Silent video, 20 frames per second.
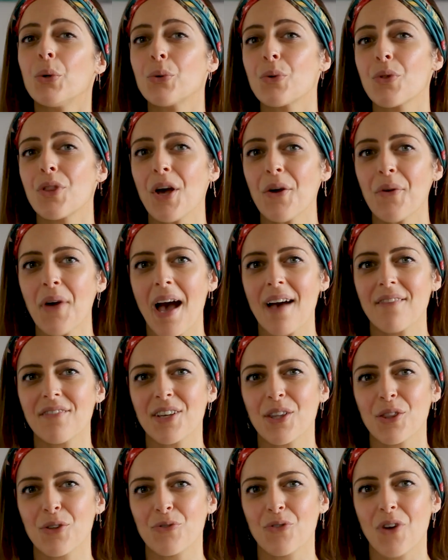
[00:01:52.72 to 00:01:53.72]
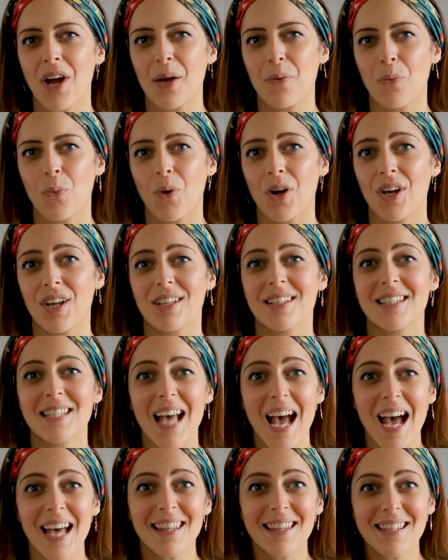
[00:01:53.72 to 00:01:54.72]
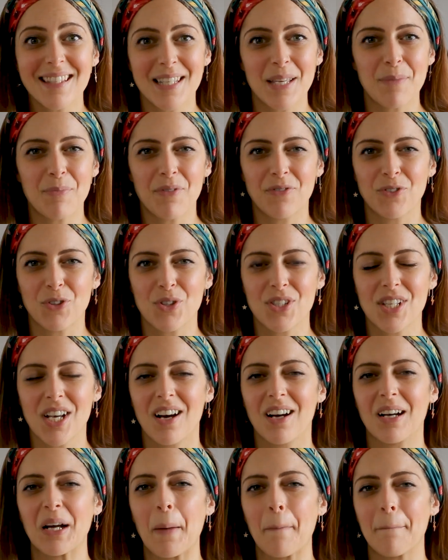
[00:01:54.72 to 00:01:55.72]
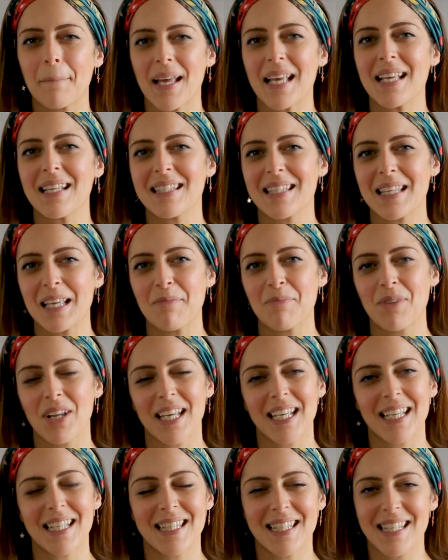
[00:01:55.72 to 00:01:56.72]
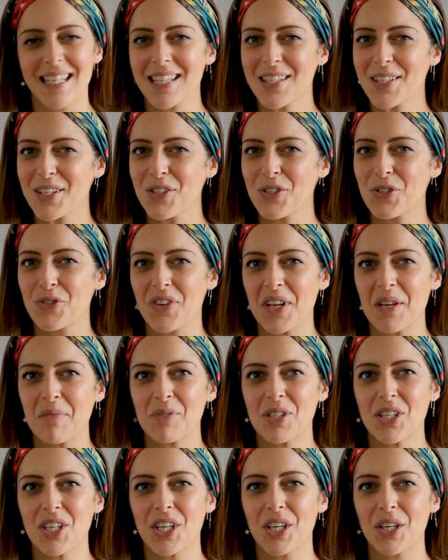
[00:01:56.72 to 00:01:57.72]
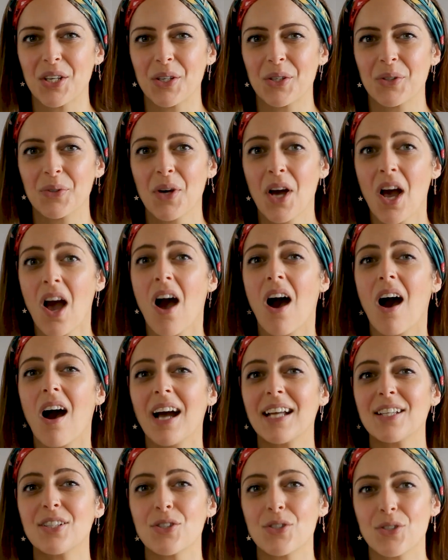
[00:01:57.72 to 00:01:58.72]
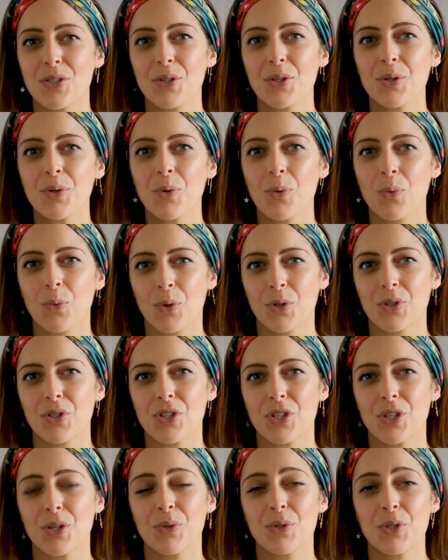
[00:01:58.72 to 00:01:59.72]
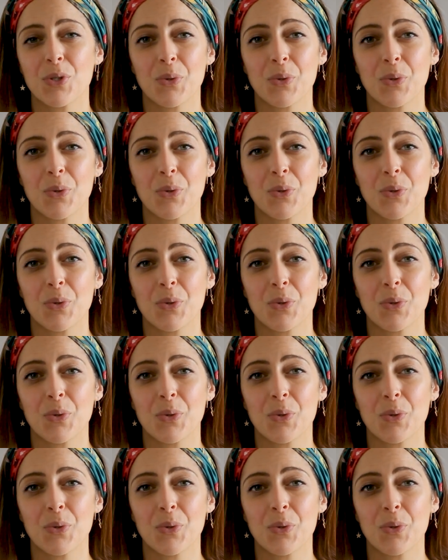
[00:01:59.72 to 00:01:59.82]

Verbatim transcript: Although having the right words at the tip of your tongue may seem like a distant dream to you, I do want you